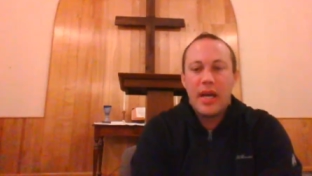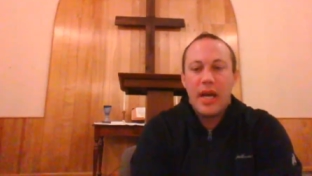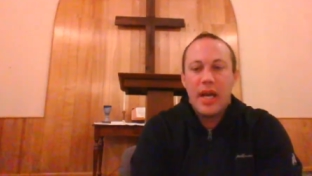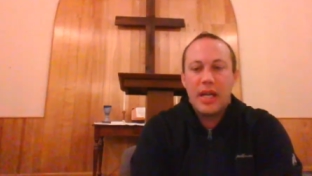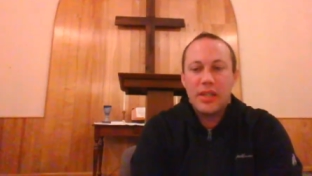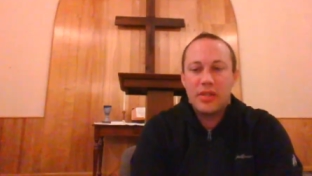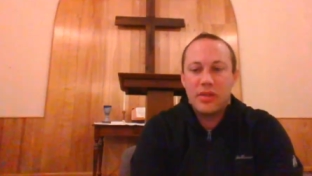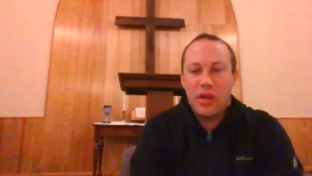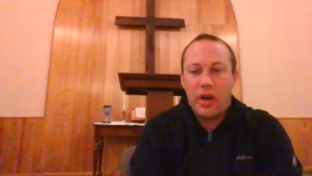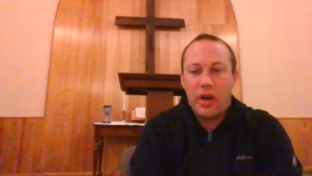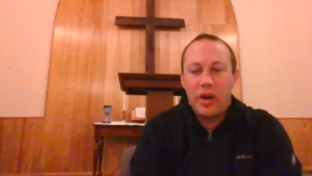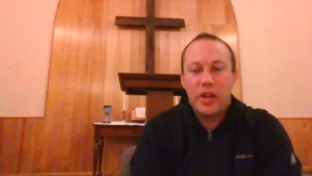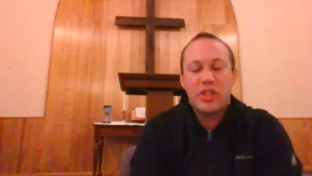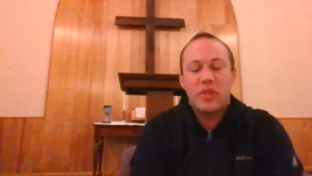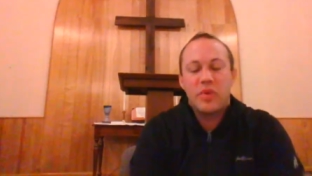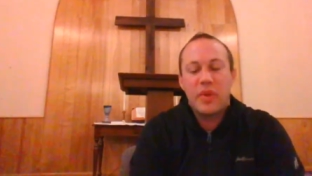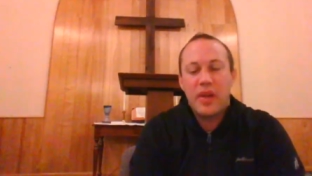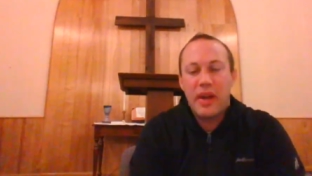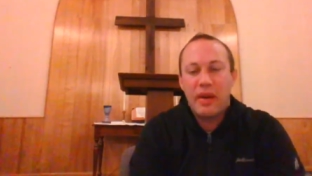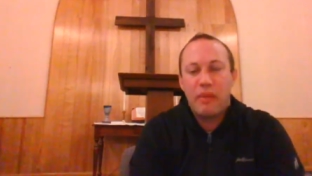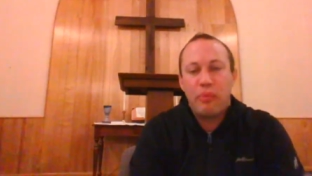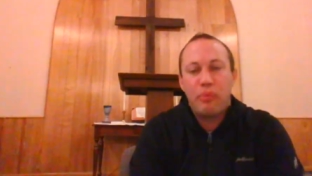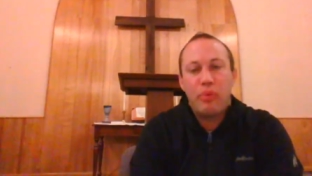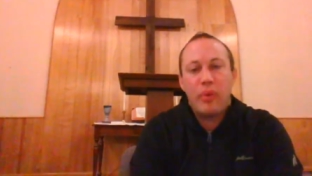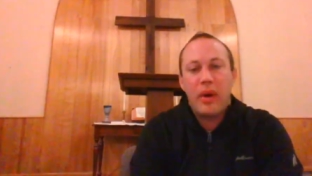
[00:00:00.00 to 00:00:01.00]
As long as we
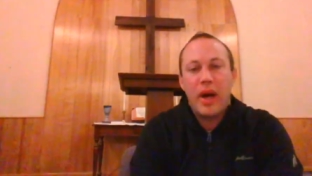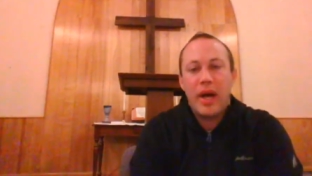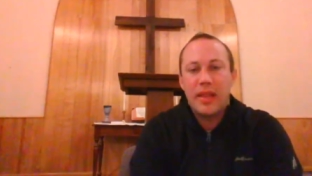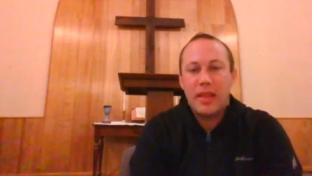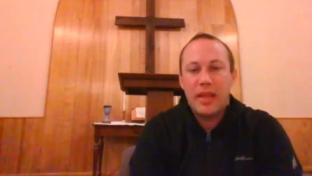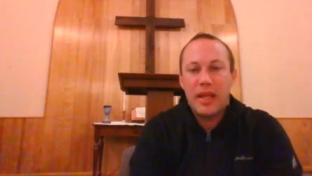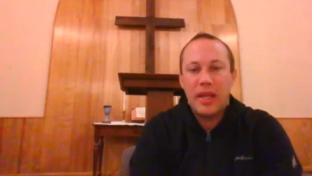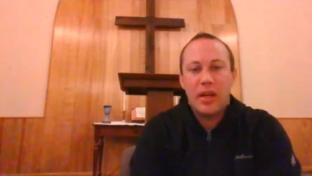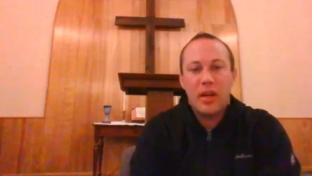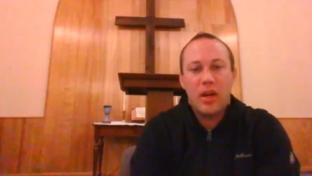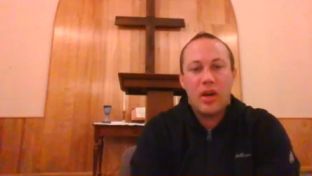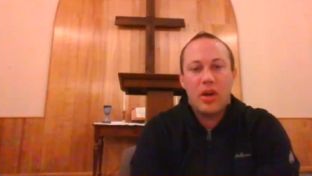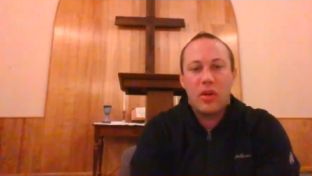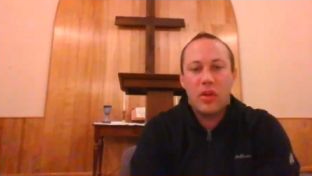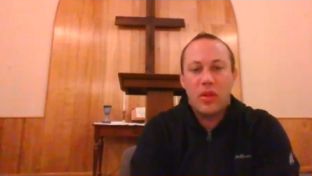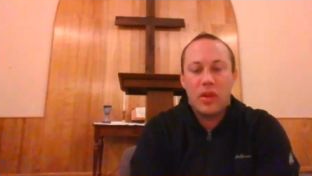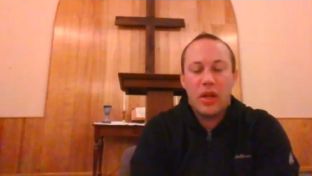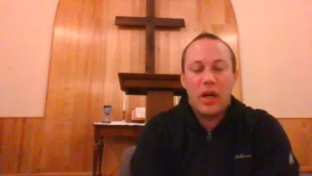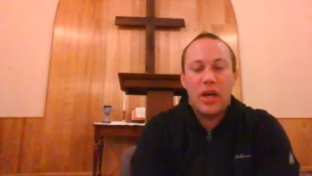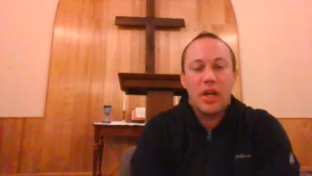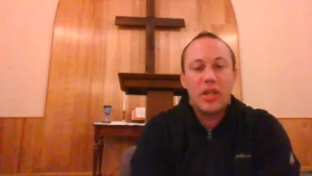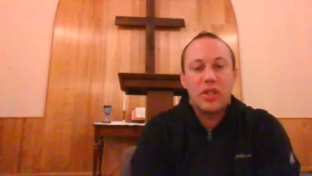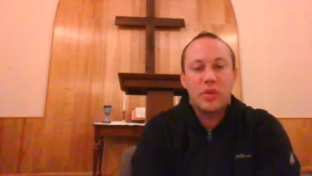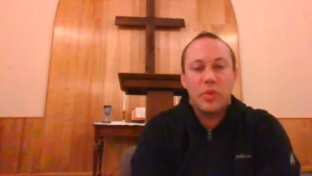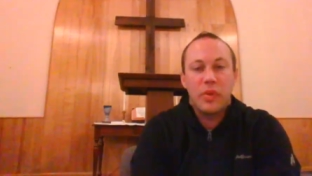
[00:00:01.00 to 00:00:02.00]
have breath in our
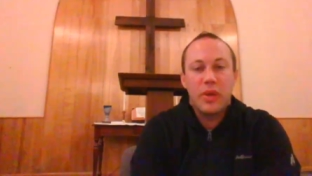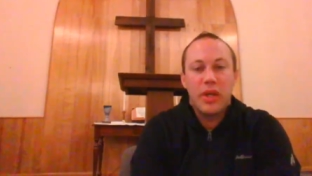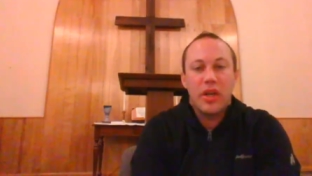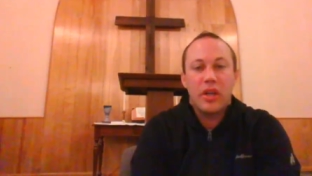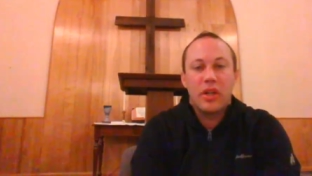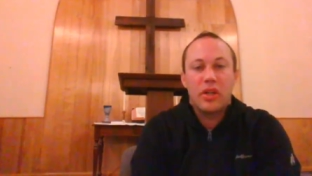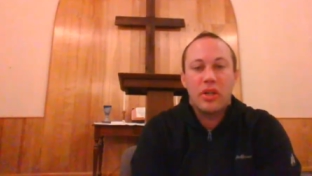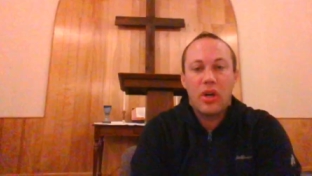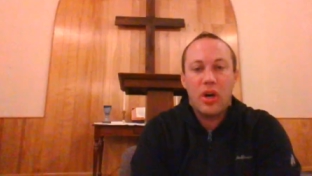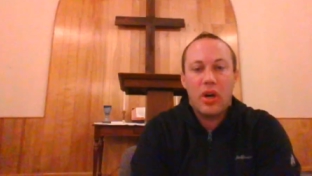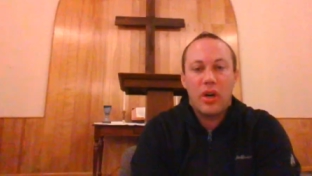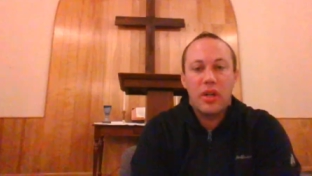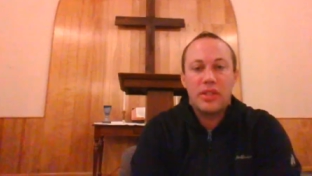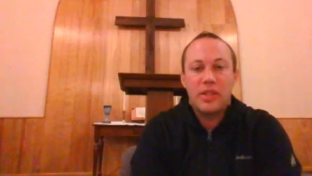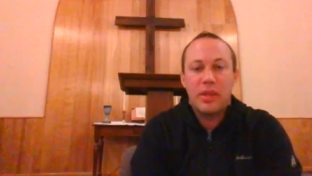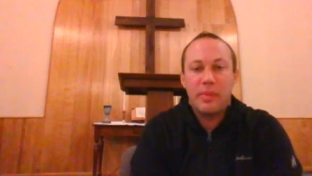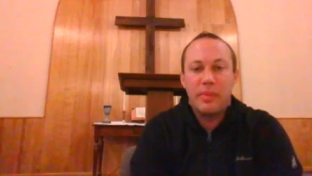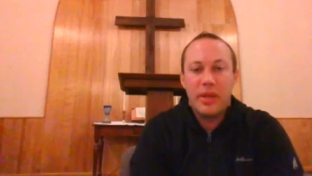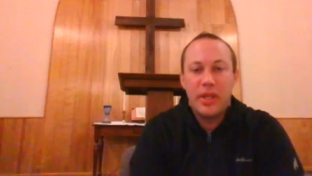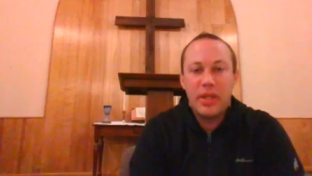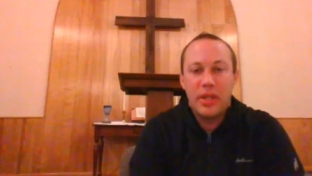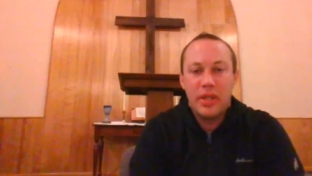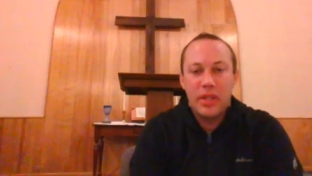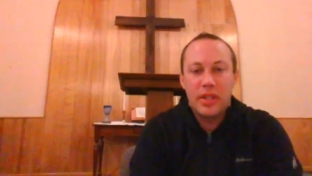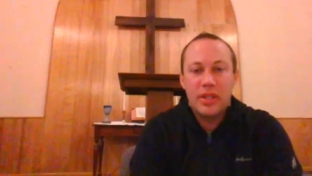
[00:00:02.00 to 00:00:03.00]
lungs, we are called to
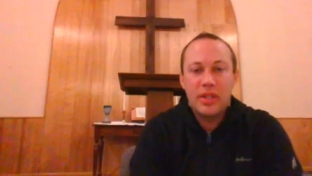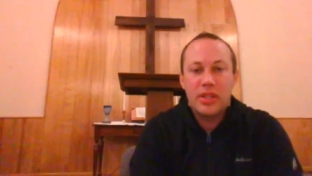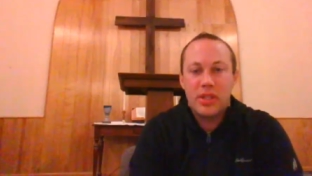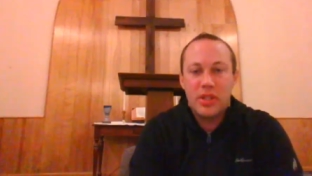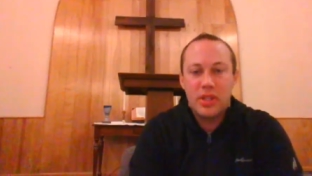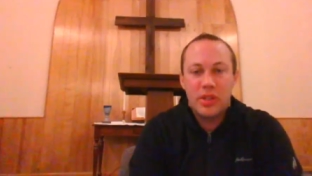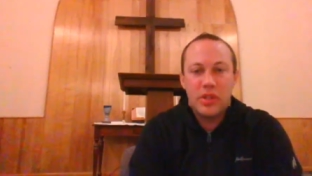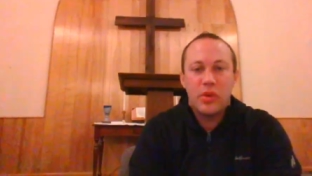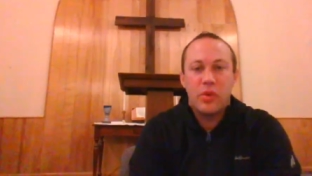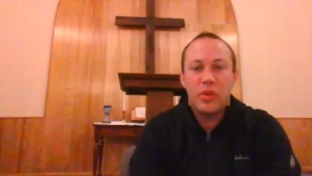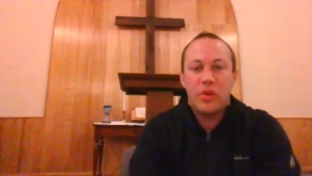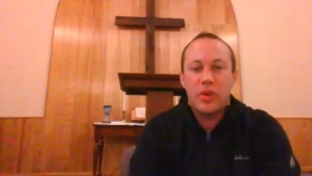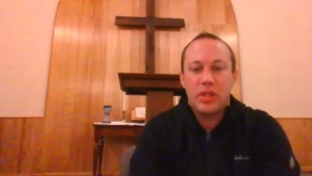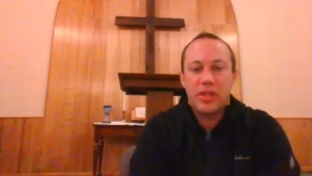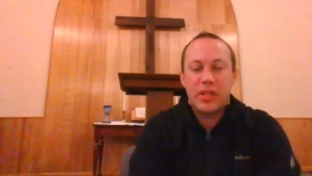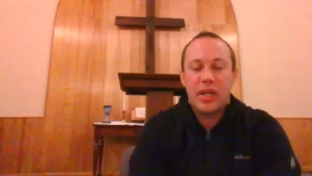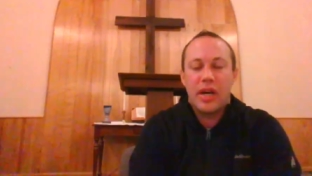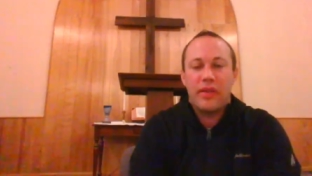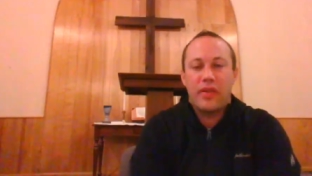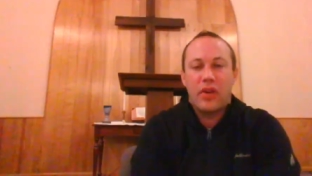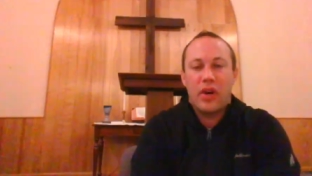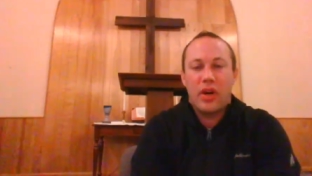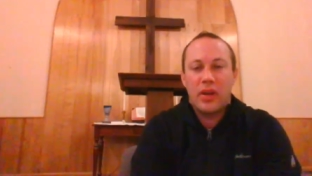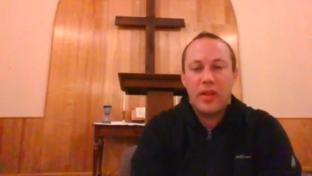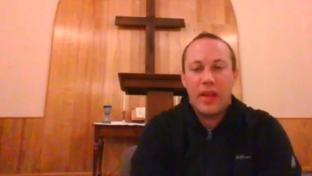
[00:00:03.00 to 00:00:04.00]
be good stewards
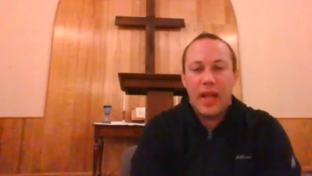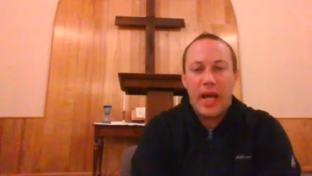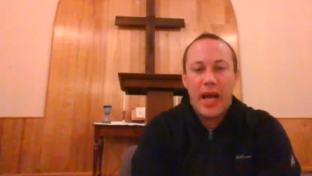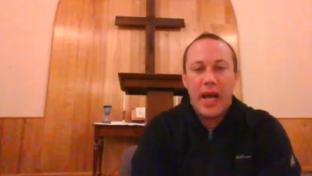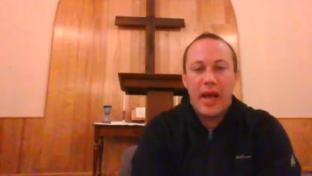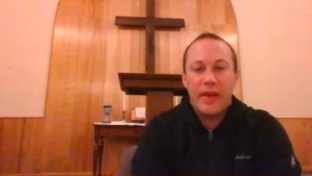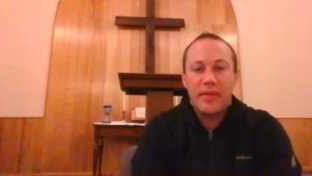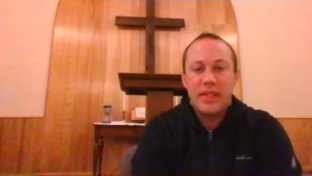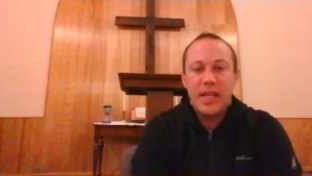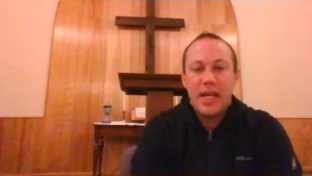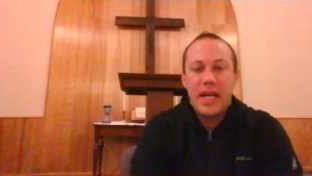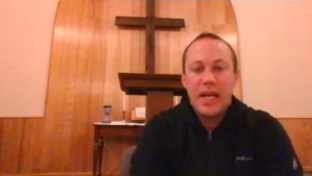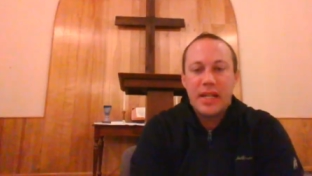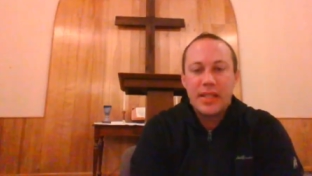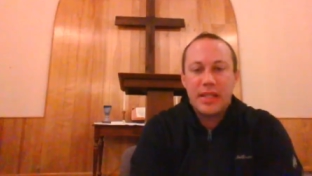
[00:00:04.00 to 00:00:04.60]
of our lives,